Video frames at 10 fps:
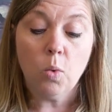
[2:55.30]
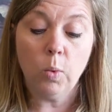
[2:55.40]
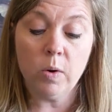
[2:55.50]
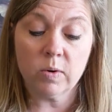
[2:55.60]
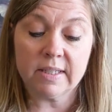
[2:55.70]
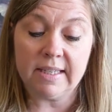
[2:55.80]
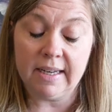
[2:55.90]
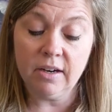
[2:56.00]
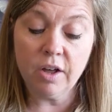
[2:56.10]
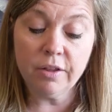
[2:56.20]
We were
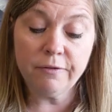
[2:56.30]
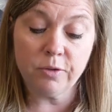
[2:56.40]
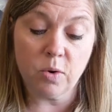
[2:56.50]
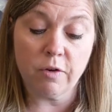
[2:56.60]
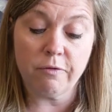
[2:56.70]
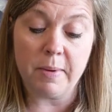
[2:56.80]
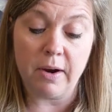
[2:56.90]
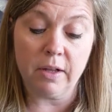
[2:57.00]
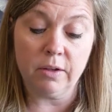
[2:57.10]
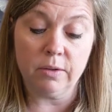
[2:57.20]
sitting on the floor of
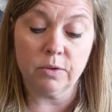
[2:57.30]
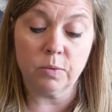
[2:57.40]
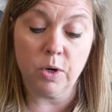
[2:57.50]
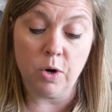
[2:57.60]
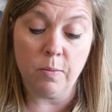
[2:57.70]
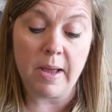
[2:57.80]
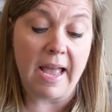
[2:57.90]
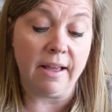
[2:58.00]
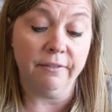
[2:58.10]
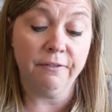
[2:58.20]
Mary Lou's room,
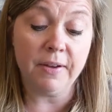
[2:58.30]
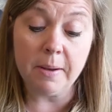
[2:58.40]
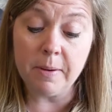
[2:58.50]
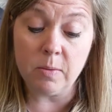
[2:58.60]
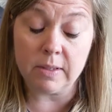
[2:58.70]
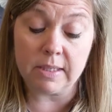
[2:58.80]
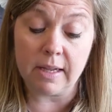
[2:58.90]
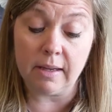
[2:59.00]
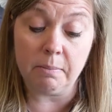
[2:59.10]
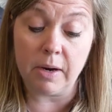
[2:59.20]
and Phoebe was
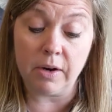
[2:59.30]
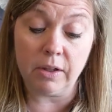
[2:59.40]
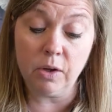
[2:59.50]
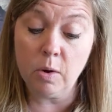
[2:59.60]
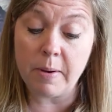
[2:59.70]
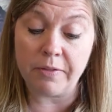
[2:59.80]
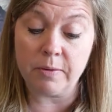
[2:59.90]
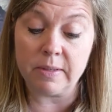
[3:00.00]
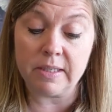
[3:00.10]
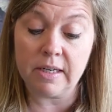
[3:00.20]
telling Mary Lou about the
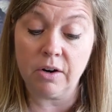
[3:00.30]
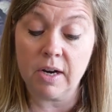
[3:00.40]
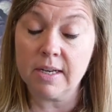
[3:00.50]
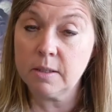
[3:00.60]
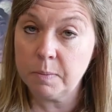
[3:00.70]
mysterious